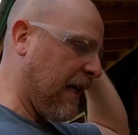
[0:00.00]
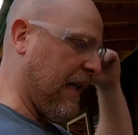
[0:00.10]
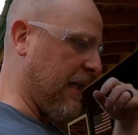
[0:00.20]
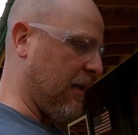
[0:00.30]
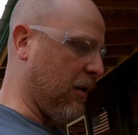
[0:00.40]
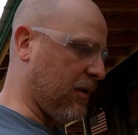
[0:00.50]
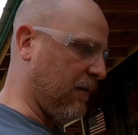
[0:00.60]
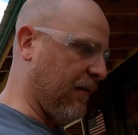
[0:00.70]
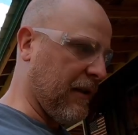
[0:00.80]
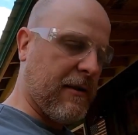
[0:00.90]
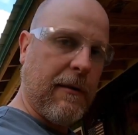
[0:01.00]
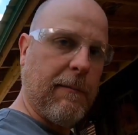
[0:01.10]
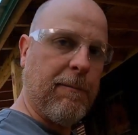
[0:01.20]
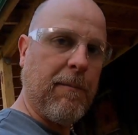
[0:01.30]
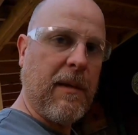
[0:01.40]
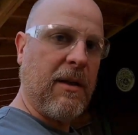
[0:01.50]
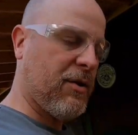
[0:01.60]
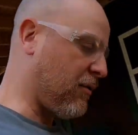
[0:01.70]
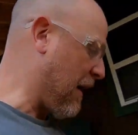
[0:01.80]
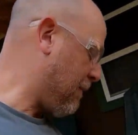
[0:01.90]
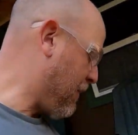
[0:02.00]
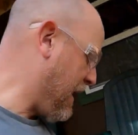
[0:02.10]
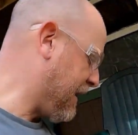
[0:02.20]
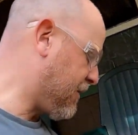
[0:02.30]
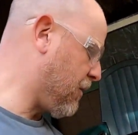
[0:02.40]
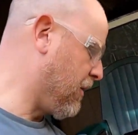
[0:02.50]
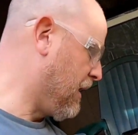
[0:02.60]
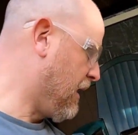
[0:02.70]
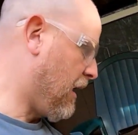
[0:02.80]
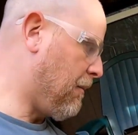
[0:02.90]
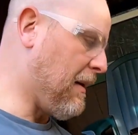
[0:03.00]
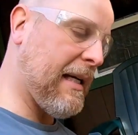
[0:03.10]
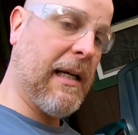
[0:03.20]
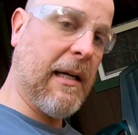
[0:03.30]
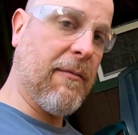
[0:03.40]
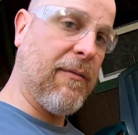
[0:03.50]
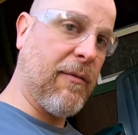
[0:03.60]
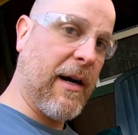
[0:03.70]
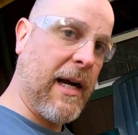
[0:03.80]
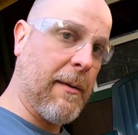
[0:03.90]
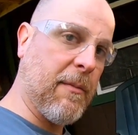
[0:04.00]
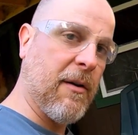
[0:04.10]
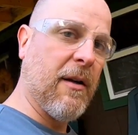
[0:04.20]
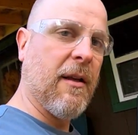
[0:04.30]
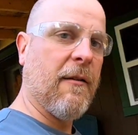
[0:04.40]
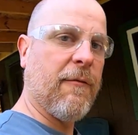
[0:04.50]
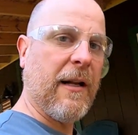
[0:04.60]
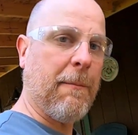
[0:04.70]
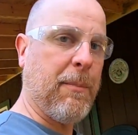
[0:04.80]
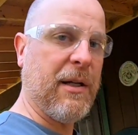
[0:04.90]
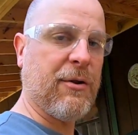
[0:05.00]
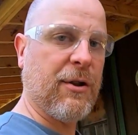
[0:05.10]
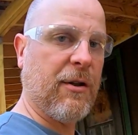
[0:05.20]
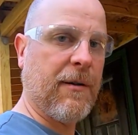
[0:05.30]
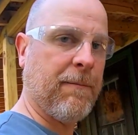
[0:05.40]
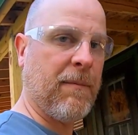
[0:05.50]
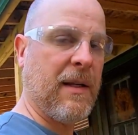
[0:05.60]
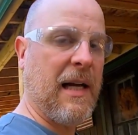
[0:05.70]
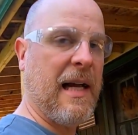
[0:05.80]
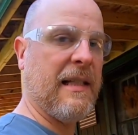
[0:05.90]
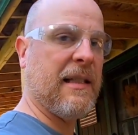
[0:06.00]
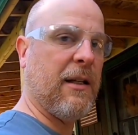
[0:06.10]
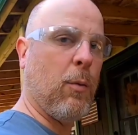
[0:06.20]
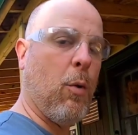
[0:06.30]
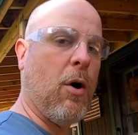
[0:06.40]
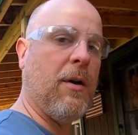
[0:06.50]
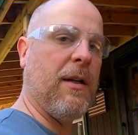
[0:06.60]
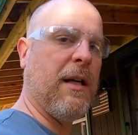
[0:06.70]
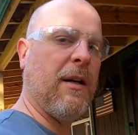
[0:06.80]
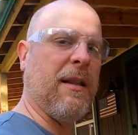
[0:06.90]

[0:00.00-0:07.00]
And I also found some scrap pine, so I'm making a frame for that picture that hangs on the wall in there.